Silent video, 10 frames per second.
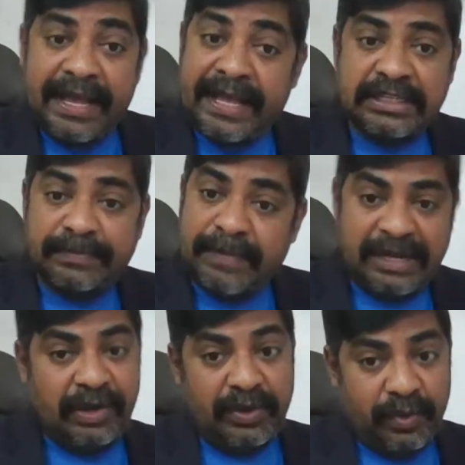as
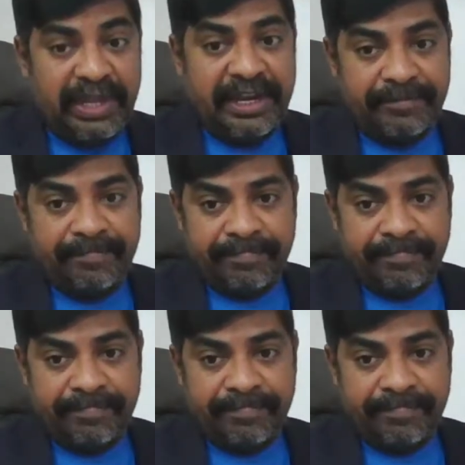manual query.